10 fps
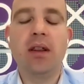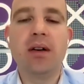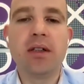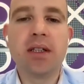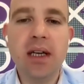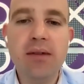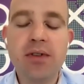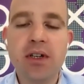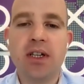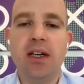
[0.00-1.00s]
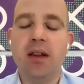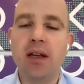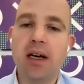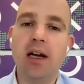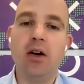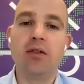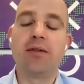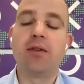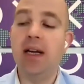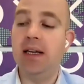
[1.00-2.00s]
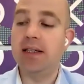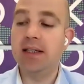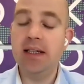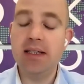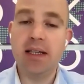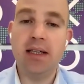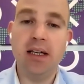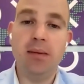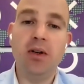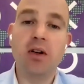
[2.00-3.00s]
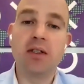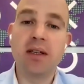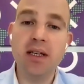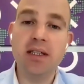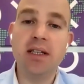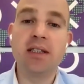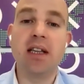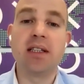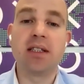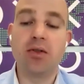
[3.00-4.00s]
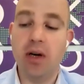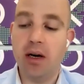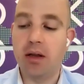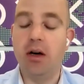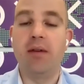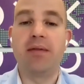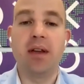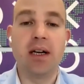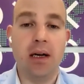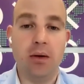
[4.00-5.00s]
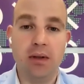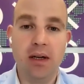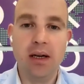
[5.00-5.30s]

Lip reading: they're leveraging the cloud for elasticity because this is the strength of the cloud.